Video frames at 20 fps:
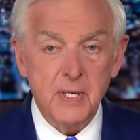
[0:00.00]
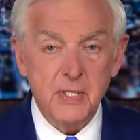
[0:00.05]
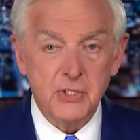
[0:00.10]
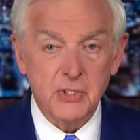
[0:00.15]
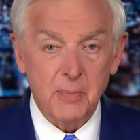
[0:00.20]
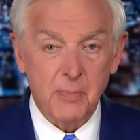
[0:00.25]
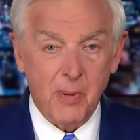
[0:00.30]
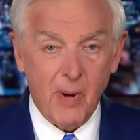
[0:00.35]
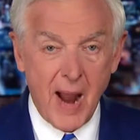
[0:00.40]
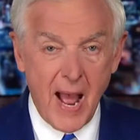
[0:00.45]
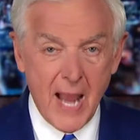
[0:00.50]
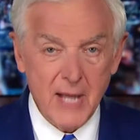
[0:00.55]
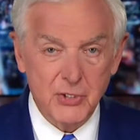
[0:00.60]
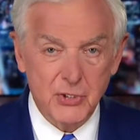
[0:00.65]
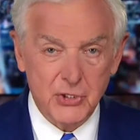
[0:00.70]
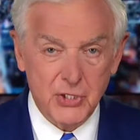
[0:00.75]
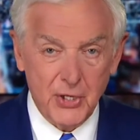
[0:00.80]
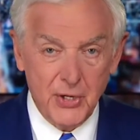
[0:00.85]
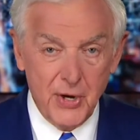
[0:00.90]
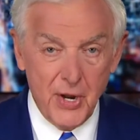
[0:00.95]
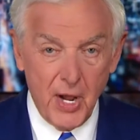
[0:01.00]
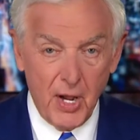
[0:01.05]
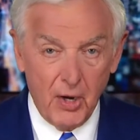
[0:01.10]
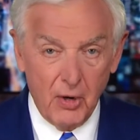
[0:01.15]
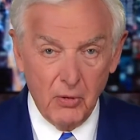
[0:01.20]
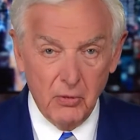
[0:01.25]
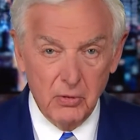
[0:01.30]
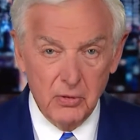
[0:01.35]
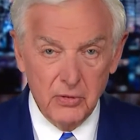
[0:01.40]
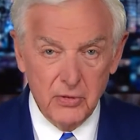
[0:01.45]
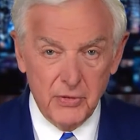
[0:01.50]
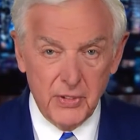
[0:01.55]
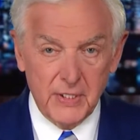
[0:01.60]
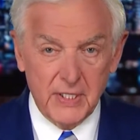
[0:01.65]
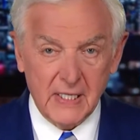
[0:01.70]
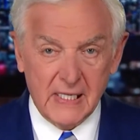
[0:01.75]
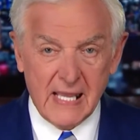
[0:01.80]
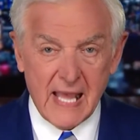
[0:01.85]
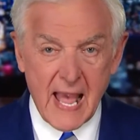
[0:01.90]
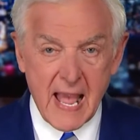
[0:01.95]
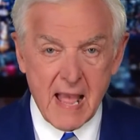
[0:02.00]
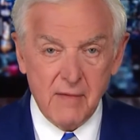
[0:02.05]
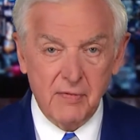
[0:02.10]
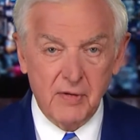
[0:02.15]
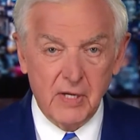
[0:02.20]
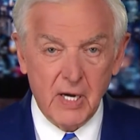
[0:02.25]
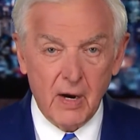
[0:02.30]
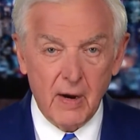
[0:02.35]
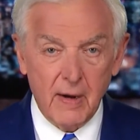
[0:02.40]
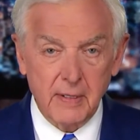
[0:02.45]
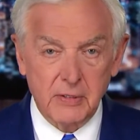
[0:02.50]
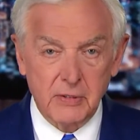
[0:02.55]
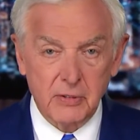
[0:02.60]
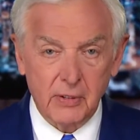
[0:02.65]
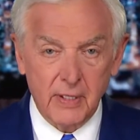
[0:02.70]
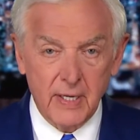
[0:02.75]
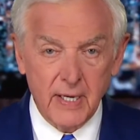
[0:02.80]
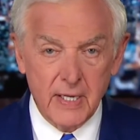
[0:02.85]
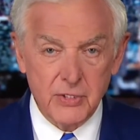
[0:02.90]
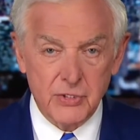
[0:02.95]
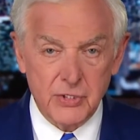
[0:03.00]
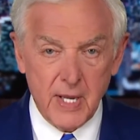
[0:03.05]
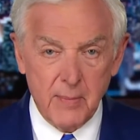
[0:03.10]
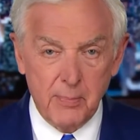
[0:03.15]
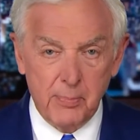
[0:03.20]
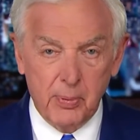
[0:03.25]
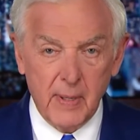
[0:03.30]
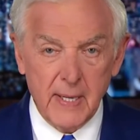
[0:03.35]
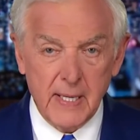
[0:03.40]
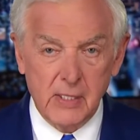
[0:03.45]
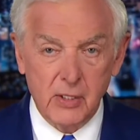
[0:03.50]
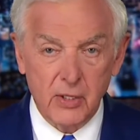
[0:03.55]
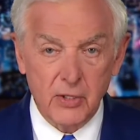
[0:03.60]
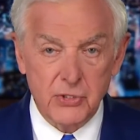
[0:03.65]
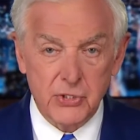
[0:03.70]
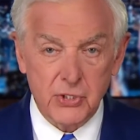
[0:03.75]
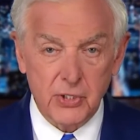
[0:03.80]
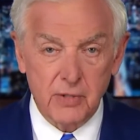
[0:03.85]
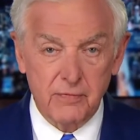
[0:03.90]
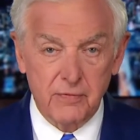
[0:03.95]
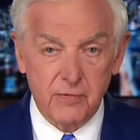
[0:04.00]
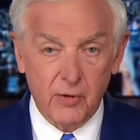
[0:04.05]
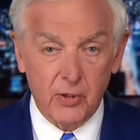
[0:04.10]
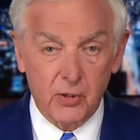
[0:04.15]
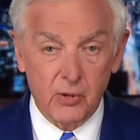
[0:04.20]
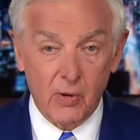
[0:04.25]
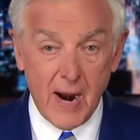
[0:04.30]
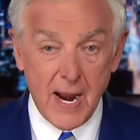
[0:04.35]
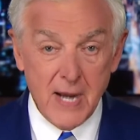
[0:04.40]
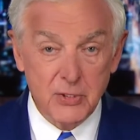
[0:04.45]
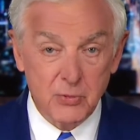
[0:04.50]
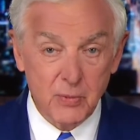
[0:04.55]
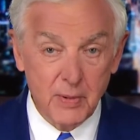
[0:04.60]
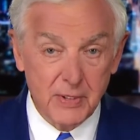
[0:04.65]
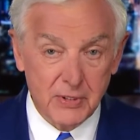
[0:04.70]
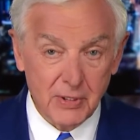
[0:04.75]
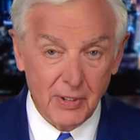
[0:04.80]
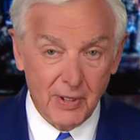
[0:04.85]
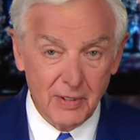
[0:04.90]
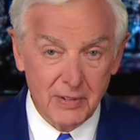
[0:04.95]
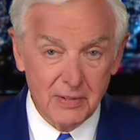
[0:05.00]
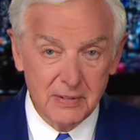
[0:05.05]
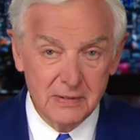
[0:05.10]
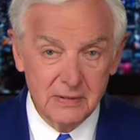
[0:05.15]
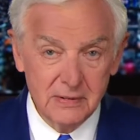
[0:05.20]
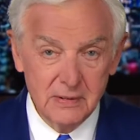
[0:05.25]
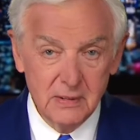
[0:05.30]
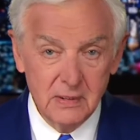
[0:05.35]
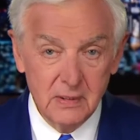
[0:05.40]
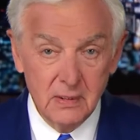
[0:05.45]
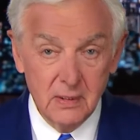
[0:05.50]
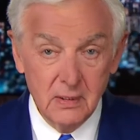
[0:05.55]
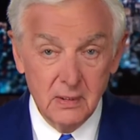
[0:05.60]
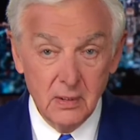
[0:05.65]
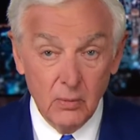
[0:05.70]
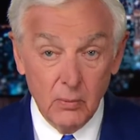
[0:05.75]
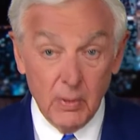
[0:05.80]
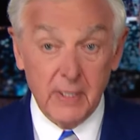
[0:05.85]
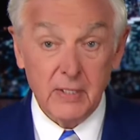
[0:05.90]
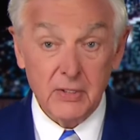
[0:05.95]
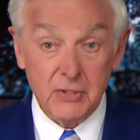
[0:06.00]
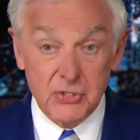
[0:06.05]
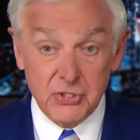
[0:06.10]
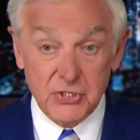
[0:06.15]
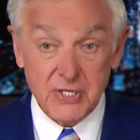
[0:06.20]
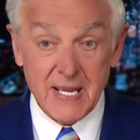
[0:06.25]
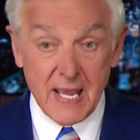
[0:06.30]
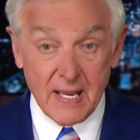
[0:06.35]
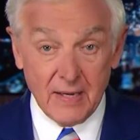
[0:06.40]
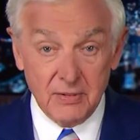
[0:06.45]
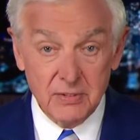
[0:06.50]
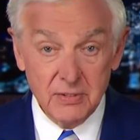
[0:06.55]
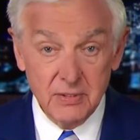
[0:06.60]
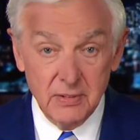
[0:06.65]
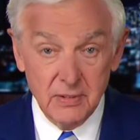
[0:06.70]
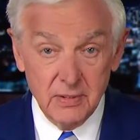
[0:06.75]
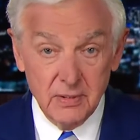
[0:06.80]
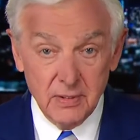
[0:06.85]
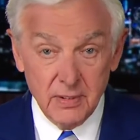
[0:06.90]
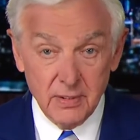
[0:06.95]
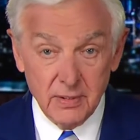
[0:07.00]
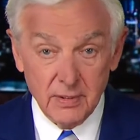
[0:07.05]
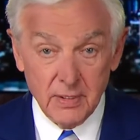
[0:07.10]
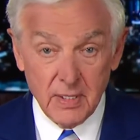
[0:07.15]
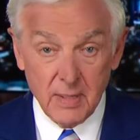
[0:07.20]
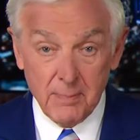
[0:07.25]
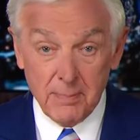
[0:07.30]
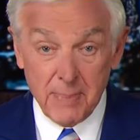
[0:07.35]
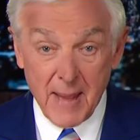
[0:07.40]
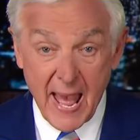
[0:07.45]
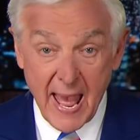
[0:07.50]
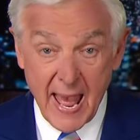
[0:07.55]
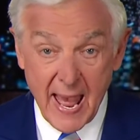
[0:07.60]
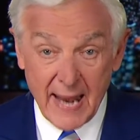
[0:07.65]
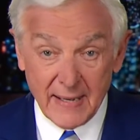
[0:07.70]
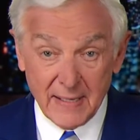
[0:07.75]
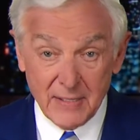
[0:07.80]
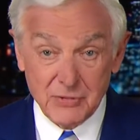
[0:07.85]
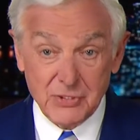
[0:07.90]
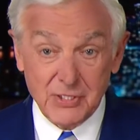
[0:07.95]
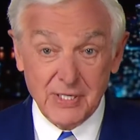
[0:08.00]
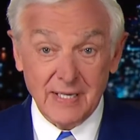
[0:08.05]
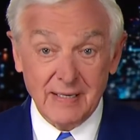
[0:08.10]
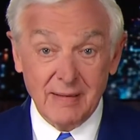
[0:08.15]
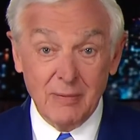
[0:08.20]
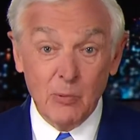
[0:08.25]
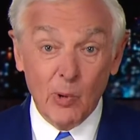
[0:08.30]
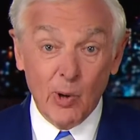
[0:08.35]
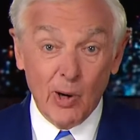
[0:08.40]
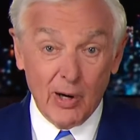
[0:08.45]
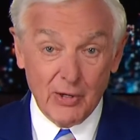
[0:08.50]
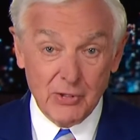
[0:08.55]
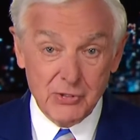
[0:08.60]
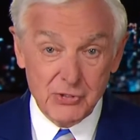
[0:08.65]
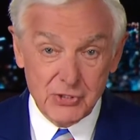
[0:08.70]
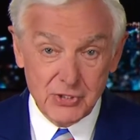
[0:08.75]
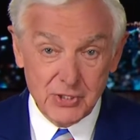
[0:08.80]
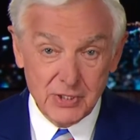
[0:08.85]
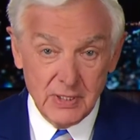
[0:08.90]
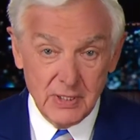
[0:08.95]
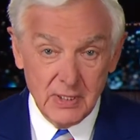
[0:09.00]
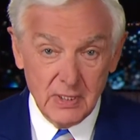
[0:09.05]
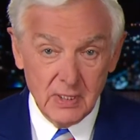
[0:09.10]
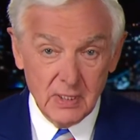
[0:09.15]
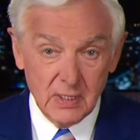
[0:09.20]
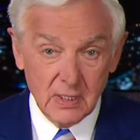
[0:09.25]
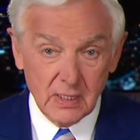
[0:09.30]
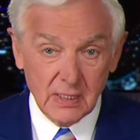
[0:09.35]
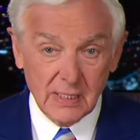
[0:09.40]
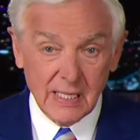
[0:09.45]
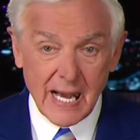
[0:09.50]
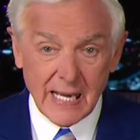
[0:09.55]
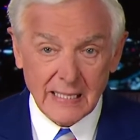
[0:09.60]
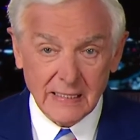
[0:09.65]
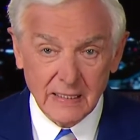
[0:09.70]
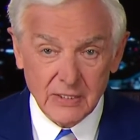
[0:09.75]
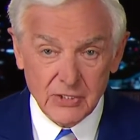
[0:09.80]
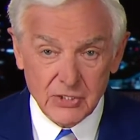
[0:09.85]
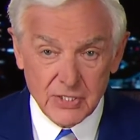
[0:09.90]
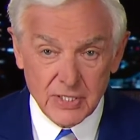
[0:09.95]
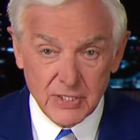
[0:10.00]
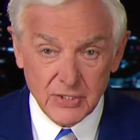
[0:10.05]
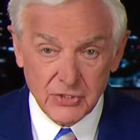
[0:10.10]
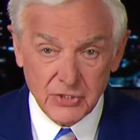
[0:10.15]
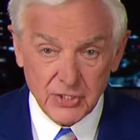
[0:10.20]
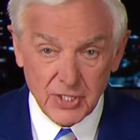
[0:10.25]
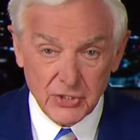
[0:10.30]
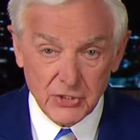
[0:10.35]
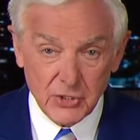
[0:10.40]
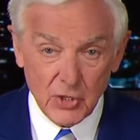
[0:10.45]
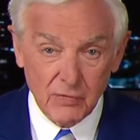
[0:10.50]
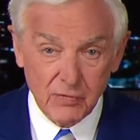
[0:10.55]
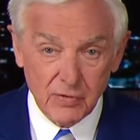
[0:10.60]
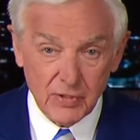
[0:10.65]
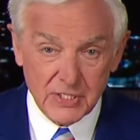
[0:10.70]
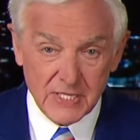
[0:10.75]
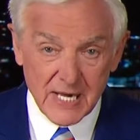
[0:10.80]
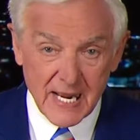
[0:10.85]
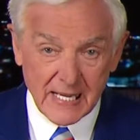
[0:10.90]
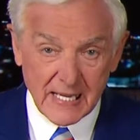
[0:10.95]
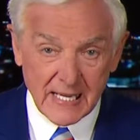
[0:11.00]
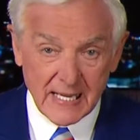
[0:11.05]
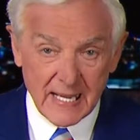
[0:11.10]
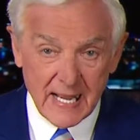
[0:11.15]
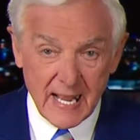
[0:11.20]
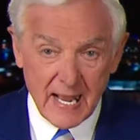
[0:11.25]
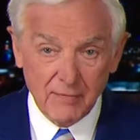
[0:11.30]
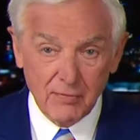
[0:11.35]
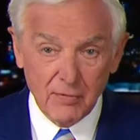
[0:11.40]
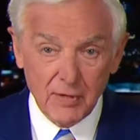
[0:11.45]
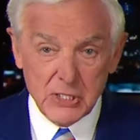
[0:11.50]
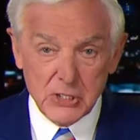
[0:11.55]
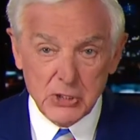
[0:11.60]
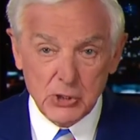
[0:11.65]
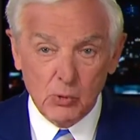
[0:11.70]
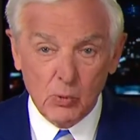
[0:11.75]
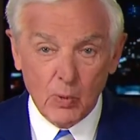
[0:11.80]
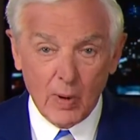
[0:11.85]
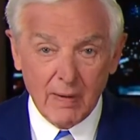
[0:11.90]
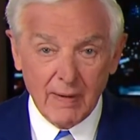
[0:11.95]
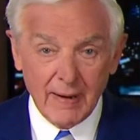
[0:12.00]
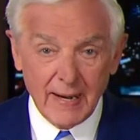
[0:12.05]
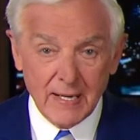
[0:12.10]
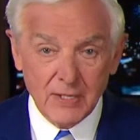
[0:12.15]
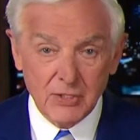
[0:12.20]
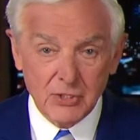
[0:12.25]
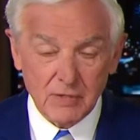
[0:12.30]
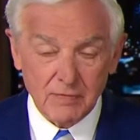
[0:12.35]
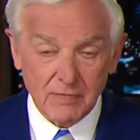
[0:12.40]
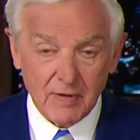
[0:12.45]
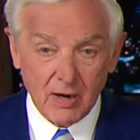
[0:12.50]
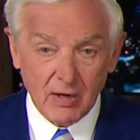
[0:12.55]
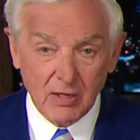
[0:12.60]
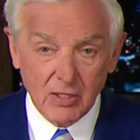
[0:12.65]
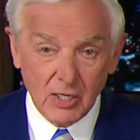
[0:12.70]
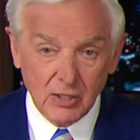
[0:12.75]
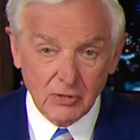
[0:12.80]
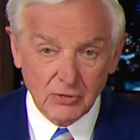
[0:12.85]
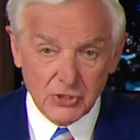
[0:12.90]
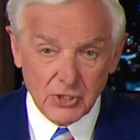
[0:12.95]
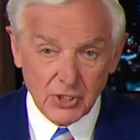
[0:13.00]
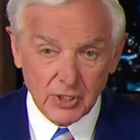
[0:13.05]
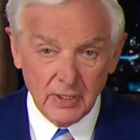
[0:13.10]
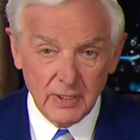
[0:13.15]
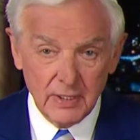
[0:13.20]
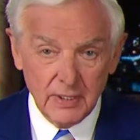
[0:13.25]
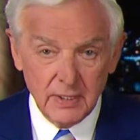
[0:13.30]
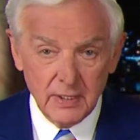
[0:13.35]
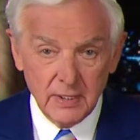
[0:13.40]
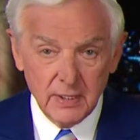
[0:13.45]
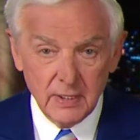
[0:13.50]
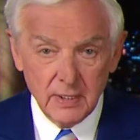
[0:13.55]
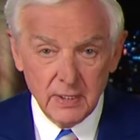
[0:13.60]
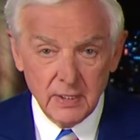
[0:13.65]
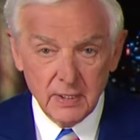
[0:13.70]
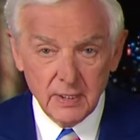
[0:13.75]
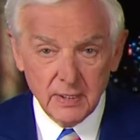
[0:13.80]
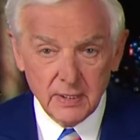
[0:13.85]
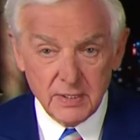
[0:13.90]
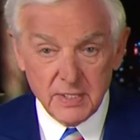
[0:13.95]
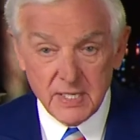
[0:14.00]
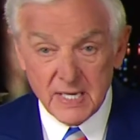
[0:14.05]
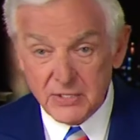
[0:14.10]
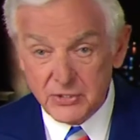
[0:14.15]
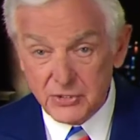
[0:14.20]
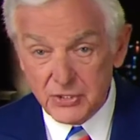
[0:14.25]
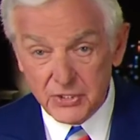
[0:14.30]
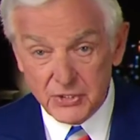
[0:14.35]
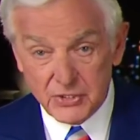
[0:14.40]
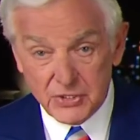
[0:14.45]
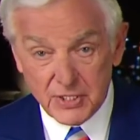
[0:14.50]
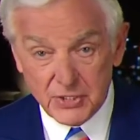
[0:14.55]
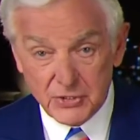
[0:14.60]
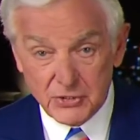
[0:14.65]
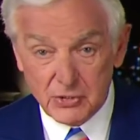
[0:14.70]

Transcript: surprised to know the decay of character is a precursor for Christ's return? We can see it. The bad is getting worse. Godlessness is overtaking every square inch of our culture. Decency is